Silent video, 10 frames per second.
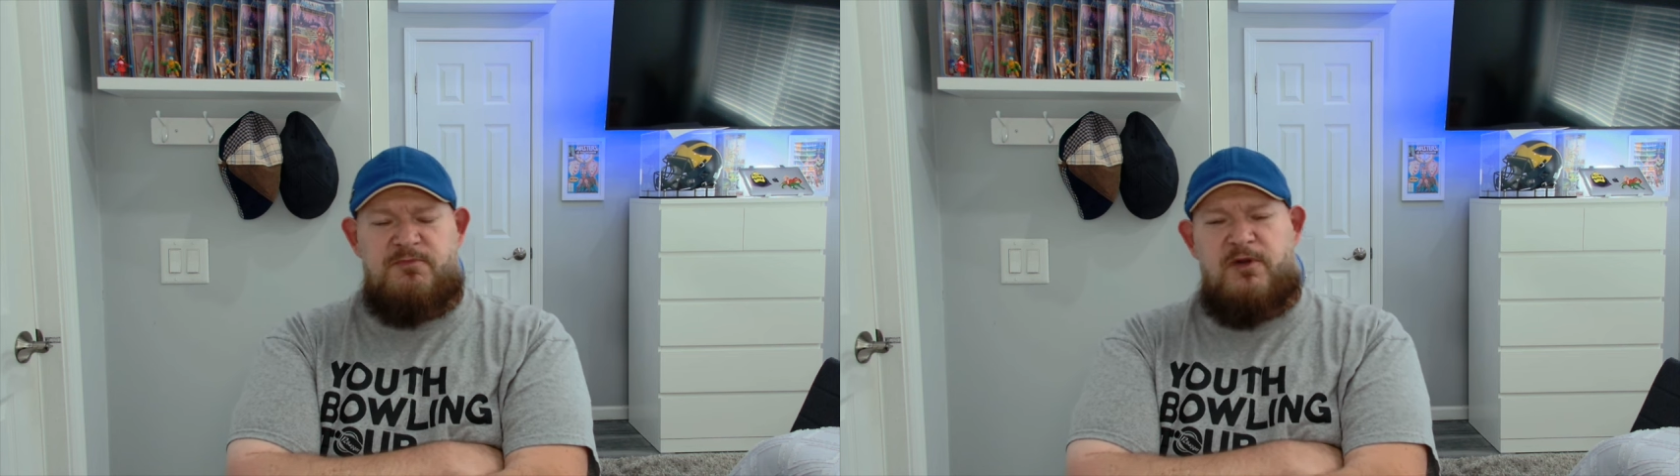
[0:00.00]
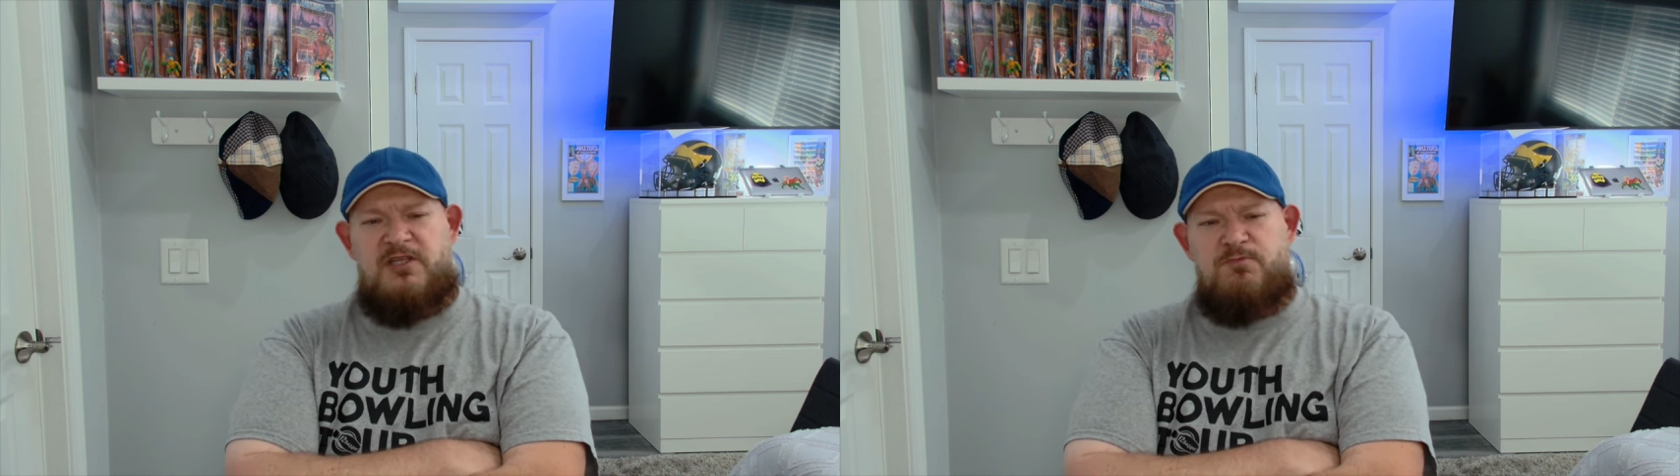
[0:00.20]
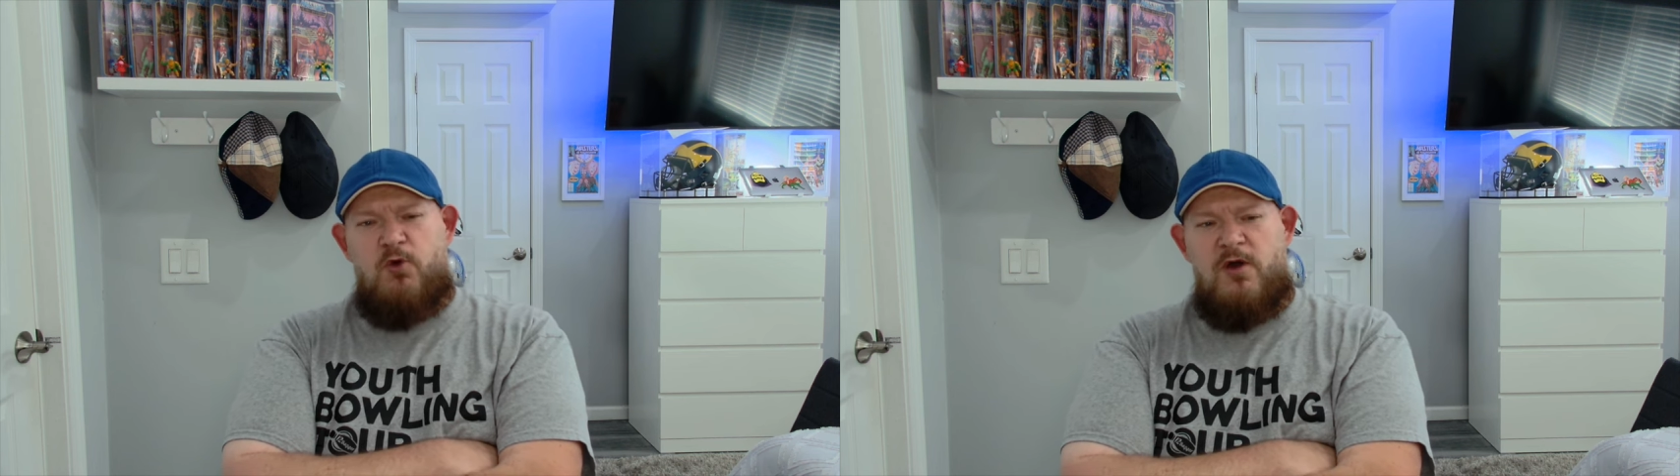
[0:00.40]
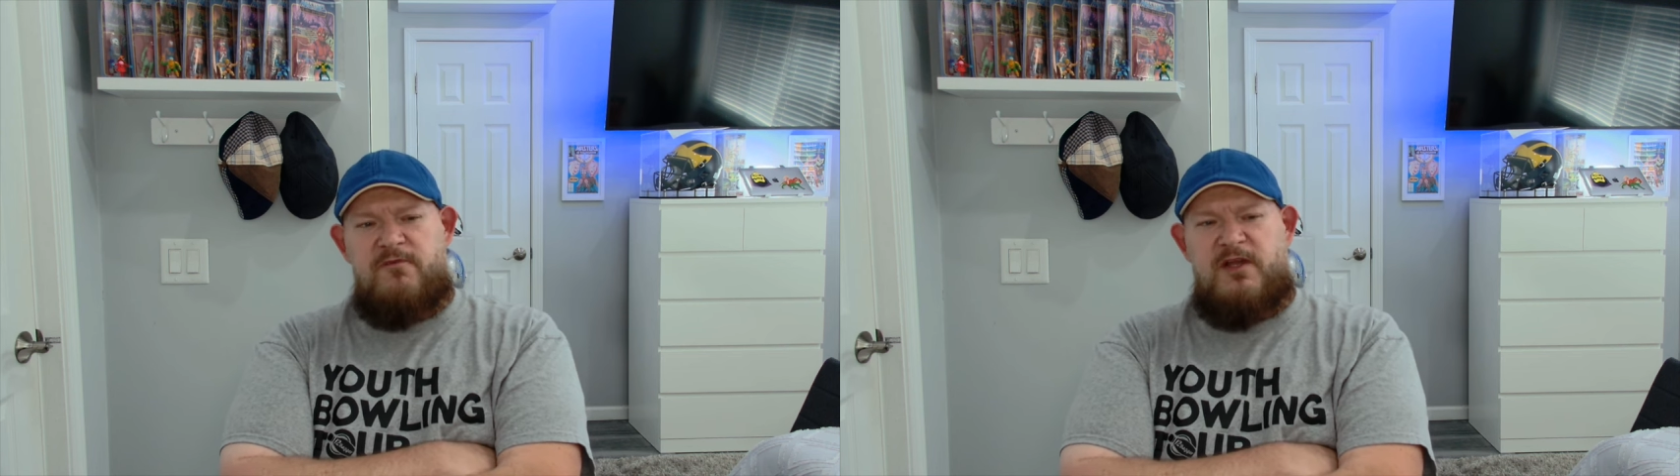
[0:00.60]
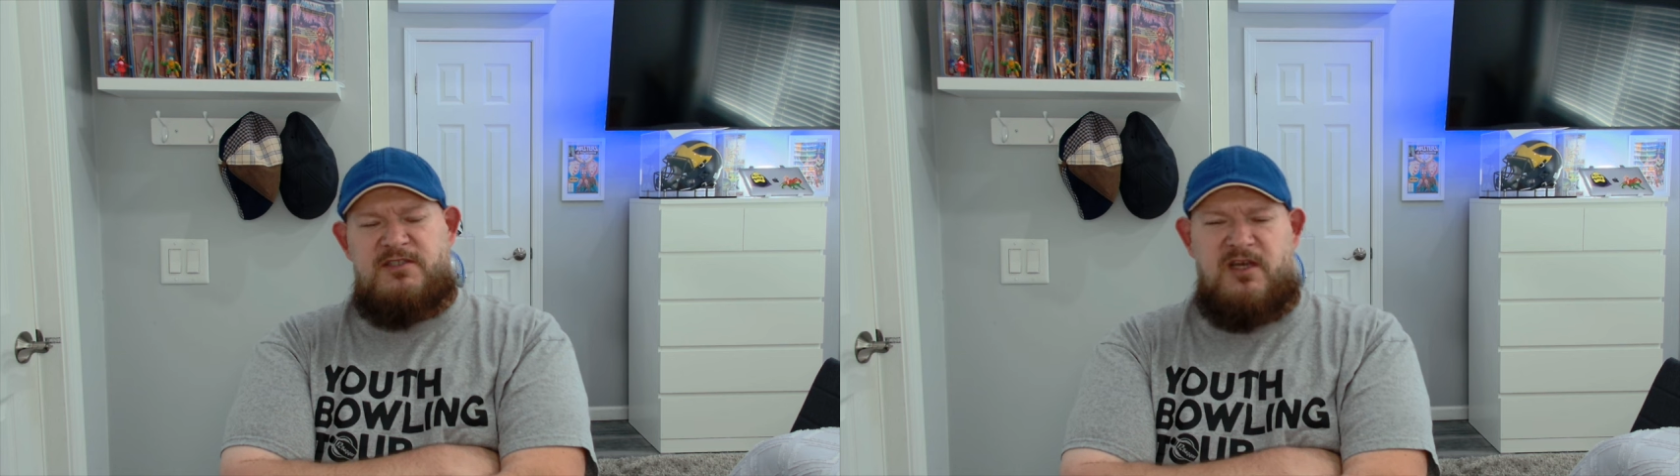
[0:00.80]
but it's more or
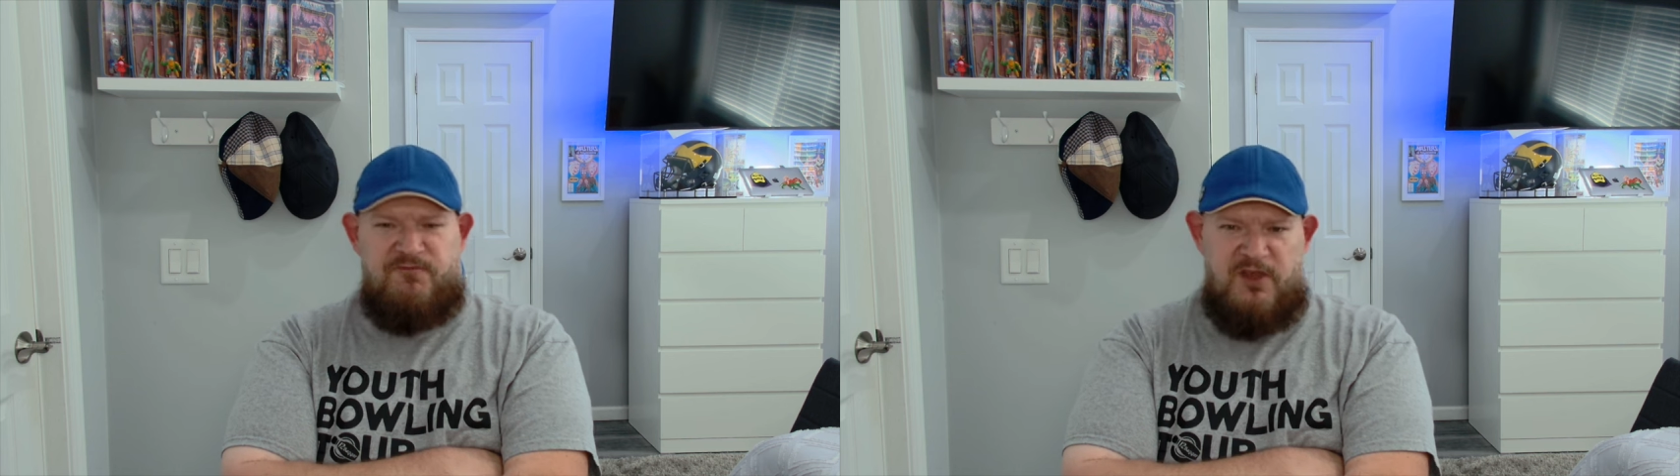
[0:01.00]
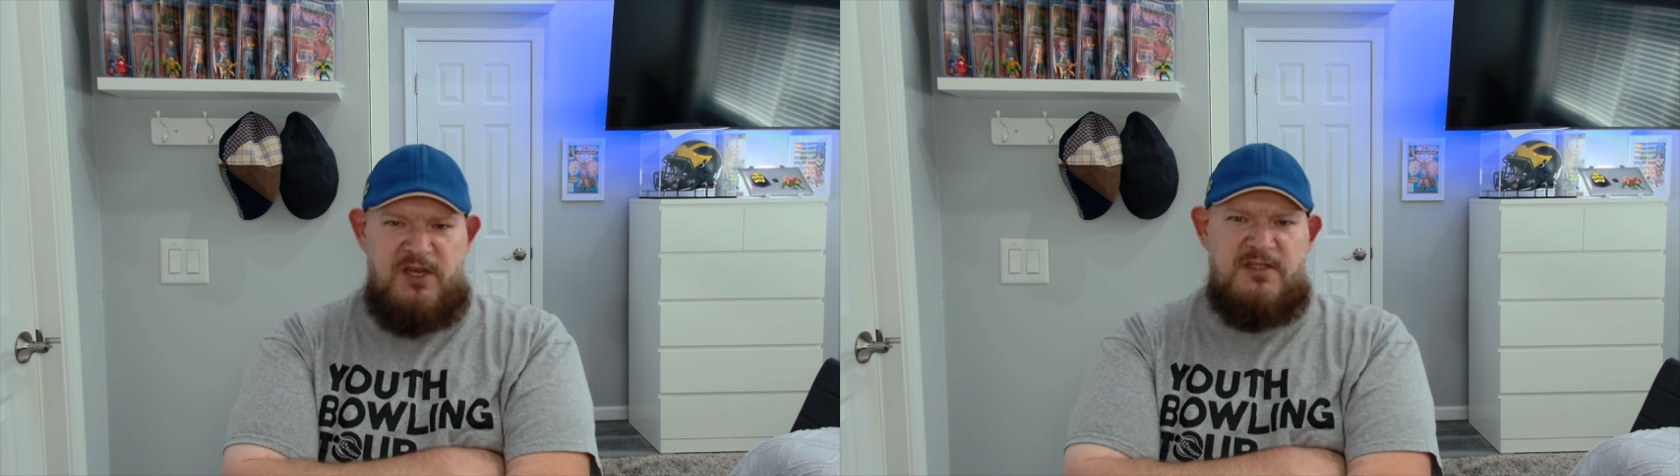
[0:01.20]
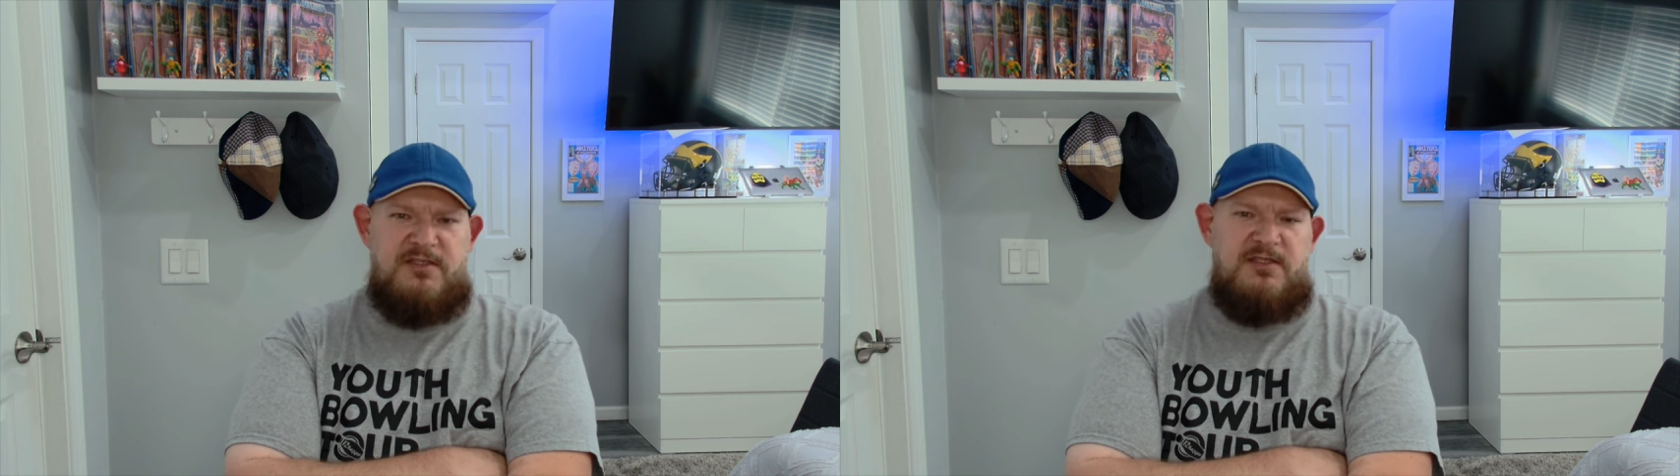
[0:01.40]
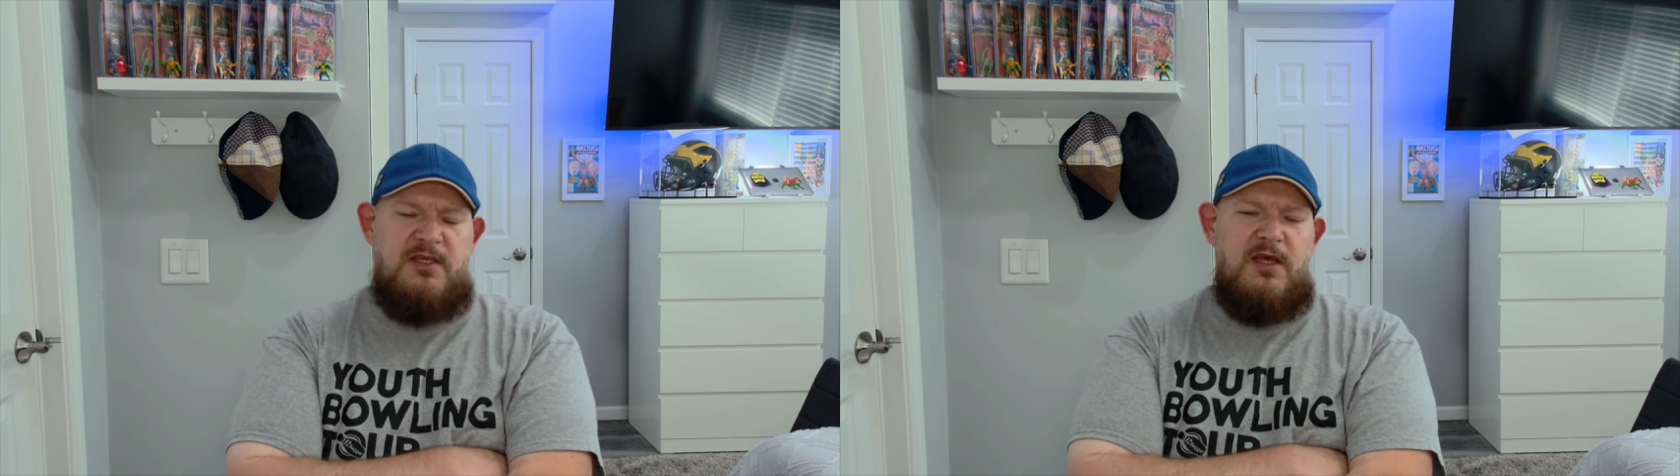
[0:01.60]
less a convenience